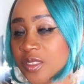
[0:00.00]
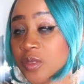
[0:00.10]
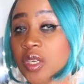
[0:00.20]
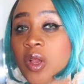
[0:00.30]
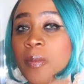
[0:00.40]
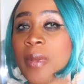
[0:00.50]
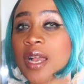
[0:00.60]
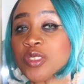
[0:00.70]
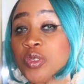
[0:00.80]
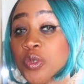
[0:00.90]
Welcome
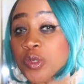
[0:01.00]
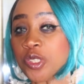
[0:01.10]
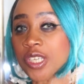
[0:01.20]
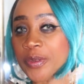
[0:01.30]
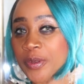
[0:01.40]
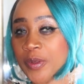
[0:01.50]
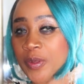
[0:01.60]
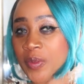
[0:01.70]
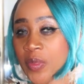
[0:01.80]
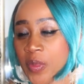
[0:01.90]
back to your
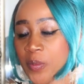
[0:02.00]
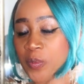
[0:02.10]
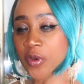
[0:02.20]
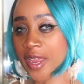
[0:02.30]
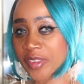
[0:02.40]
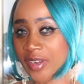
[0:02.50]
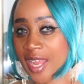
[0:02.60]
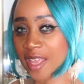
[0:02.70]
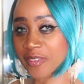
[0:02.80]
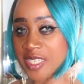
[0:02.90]
channel Brighter
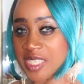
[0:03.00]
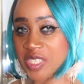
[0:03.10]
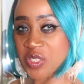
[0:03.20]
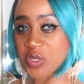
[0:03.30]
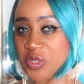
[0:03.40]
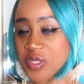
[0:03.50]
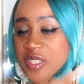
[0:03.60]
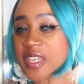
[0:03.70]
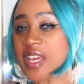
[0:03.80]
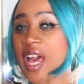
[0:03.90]
Life
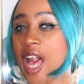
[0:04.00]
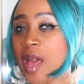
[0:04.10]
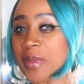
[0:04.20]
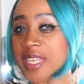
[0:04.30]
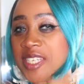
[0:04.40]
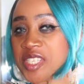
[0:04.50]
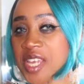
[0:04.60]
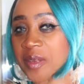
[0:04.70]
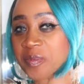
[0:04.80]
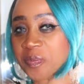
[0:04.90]
Institute. I'm
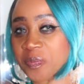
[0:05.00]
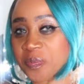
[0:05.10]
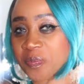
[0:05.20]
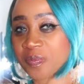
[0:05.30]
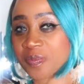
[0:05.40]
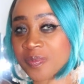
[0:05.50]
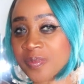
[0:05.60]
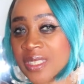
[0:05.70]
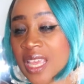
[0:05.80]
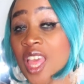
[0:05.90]
Alicia.
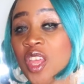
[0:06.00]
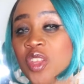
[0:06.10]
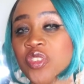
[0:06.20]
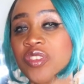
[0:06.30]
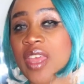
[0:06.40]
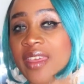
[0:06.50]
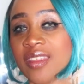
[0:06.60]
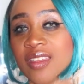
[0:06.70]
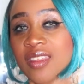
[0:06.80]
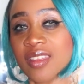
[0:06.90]

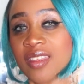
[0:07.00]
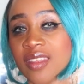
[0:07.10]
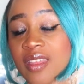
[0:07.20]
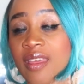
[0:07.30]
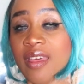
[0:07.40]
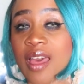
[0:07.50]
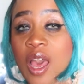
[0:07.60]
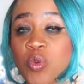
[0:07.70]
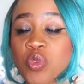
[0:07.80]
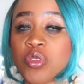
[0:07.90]
Today
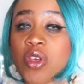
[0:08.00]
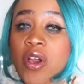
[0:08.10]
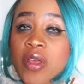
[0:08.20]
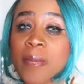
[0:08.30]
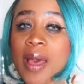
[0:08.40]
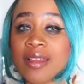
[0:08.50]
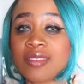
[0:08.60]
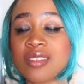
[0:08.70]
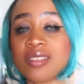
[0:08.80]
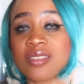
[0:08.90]
I want to talk
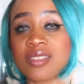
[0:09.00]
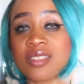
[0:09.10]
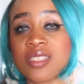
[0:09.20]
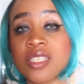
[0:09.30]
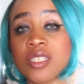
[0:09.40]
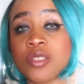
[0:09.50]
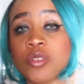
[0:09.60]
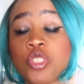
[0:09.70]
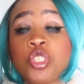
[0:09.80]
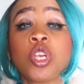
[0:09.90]
about
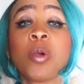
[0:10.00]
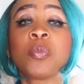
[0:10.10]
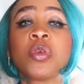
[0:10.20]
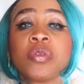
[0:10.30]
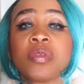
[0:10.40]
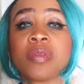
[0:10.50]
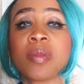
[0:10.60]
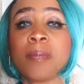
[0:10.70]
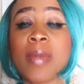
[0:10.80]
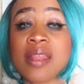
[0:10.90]
the champion
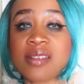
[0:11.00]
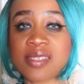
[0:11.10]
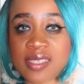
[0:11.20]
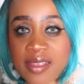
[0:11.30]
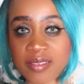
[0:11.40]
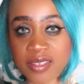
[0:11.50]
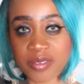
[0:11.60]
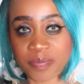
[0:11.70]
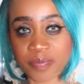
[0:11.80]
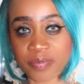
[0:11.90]
mindset.